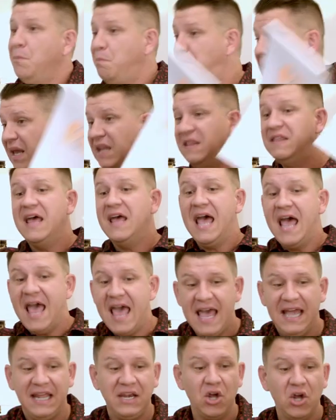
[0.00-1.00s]
pin the
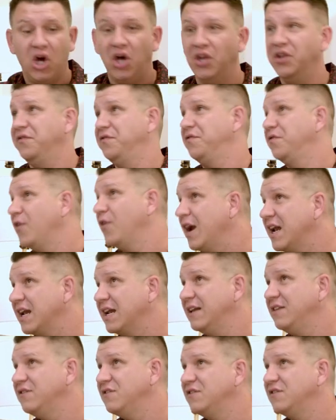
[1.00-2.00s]
head on the
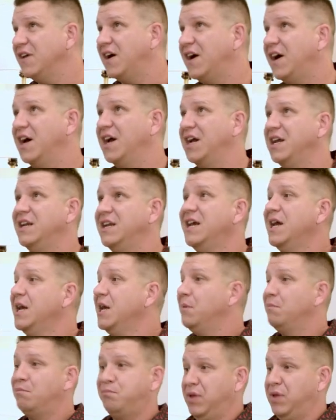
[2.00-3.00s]
Frankenstein,
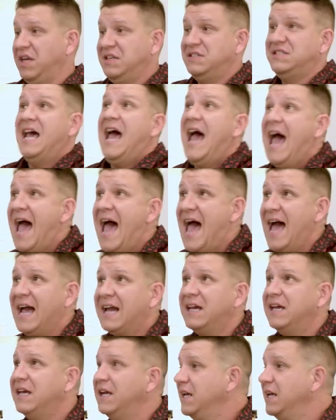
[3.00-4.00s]
play
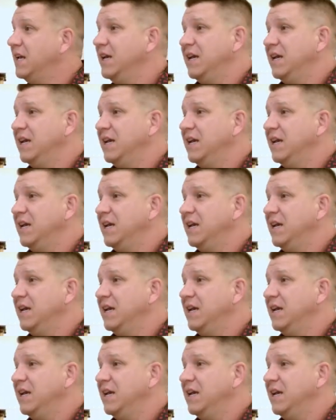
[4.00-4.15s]
tag.